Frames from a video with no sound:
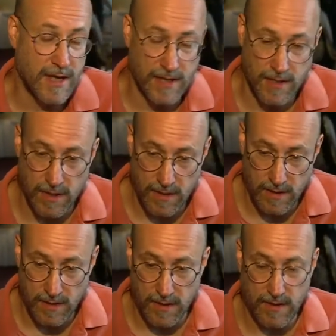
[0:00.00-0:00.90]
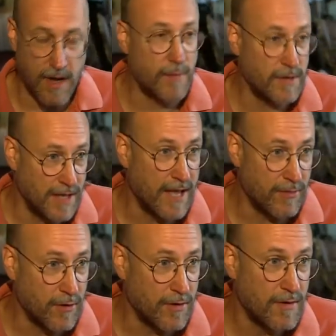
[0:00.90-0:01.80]
and to come
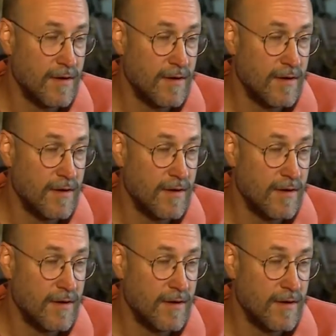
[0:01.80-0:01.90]
together.